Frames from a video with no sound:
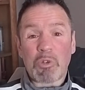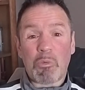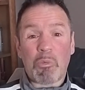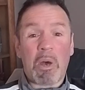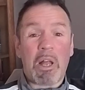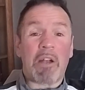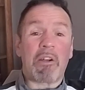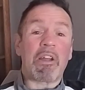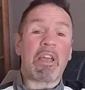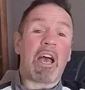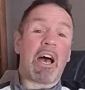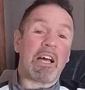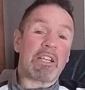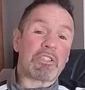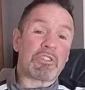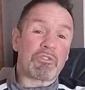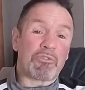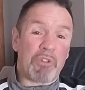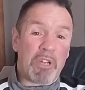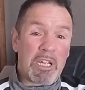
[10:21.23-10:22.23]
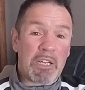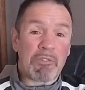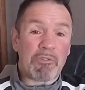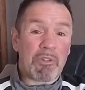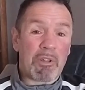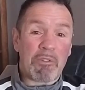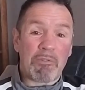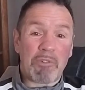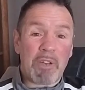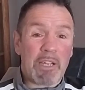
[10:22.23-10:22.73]
Whether he hadn't trained
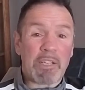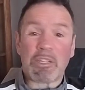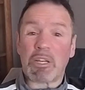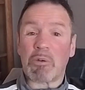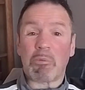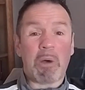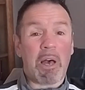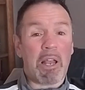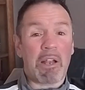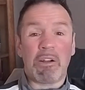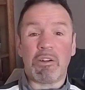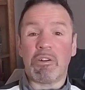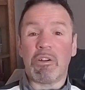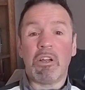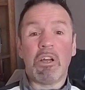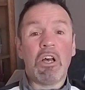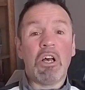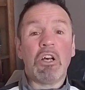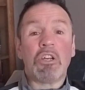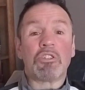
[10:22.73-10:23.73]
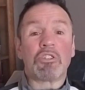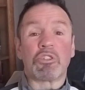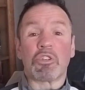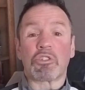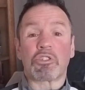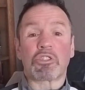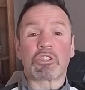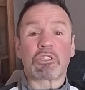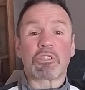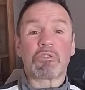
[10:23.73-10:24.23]
for the fight or whether
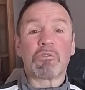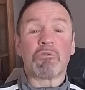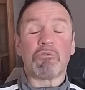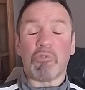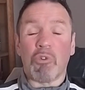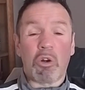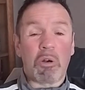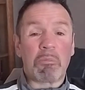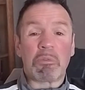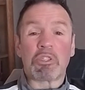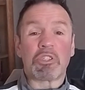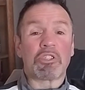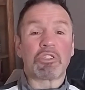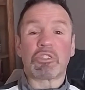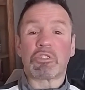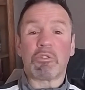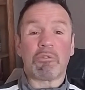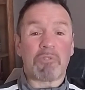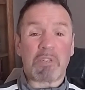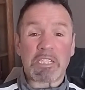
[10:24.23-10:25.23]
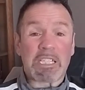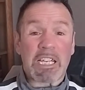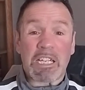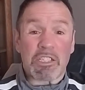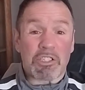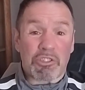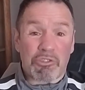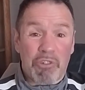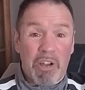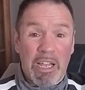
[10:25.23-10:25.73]
just Foreman's
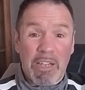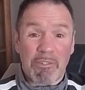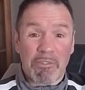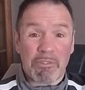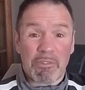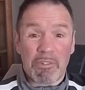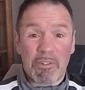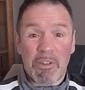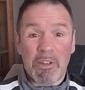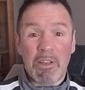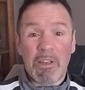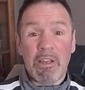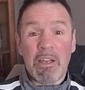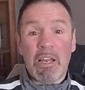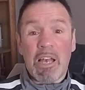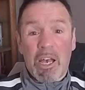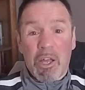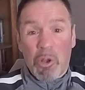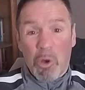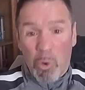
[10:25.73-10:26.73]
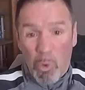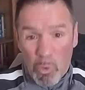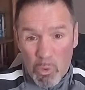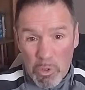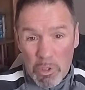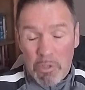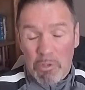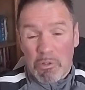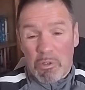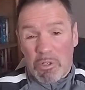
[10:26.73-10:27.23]
physical strength and
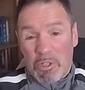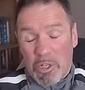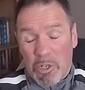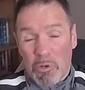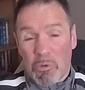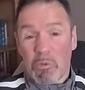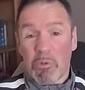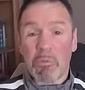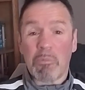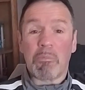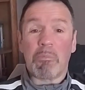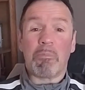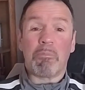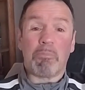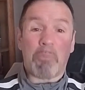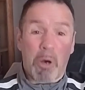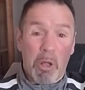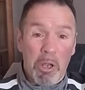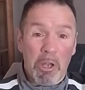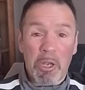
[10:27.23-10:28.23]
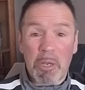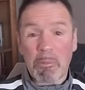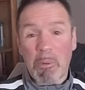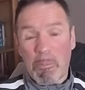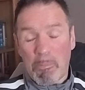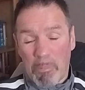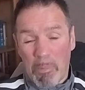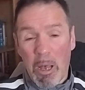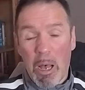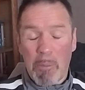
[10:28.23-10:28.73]
holding, pulling
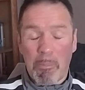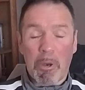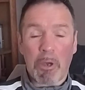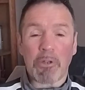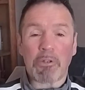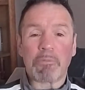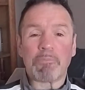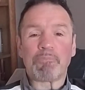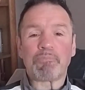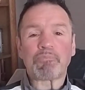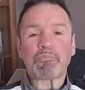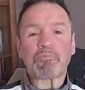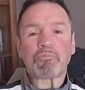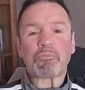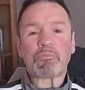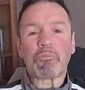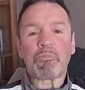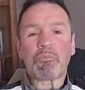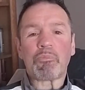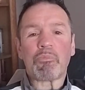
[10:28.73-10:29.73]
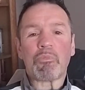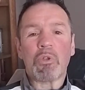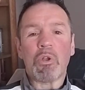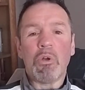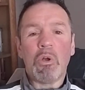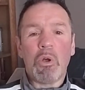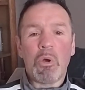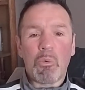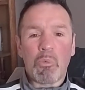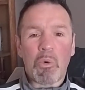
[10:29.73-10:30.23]
him about,
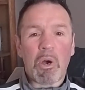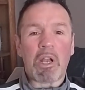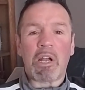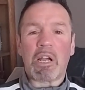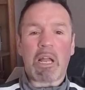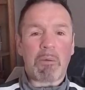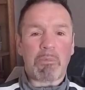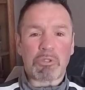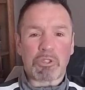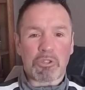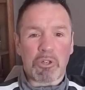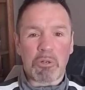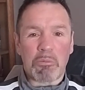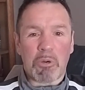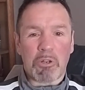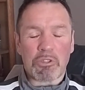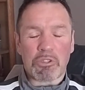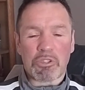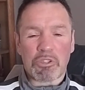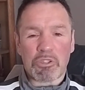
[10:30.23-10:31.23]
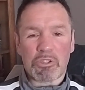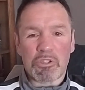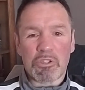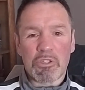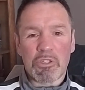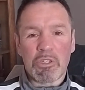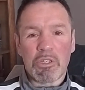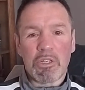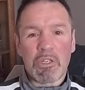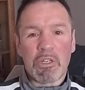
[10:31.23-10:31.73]
whether that was too much.
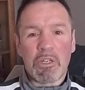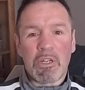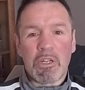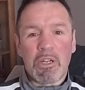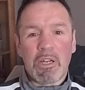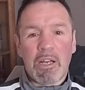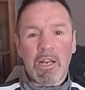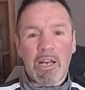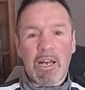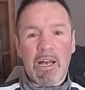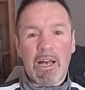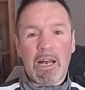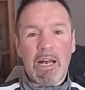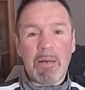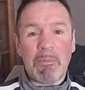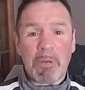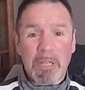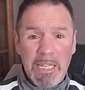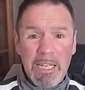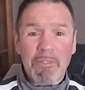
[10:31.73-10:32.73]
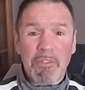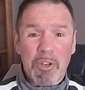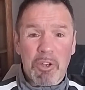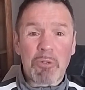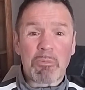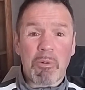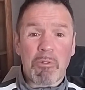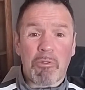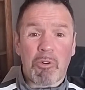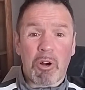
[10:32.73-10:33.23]
But give a
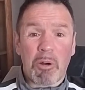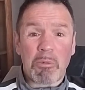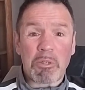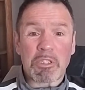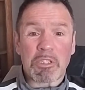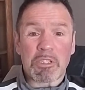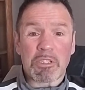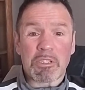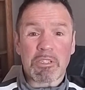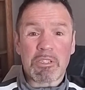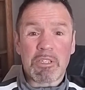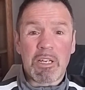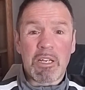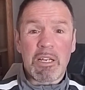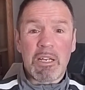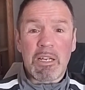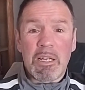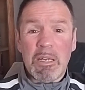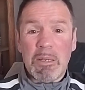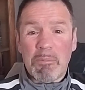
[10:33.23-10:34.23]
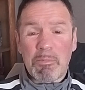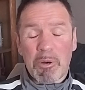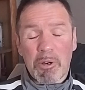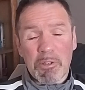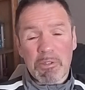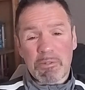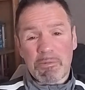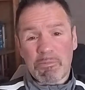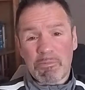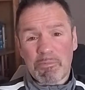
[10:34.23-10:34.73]
good performance.
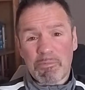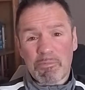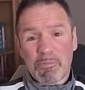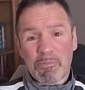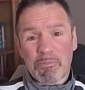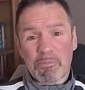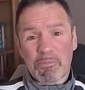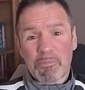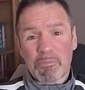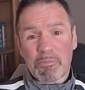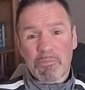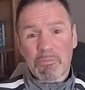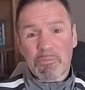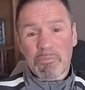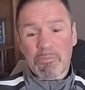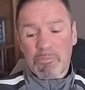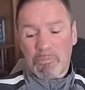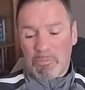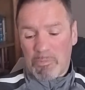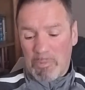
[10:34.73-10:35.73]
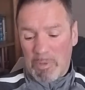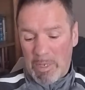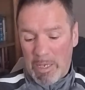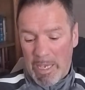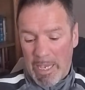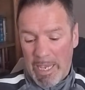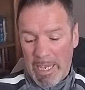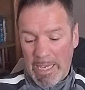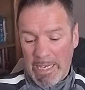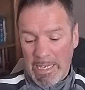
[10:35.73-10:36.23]
But
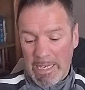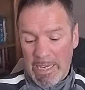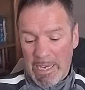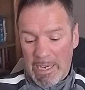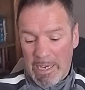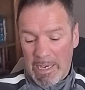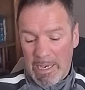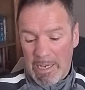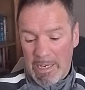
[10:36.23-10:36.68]
he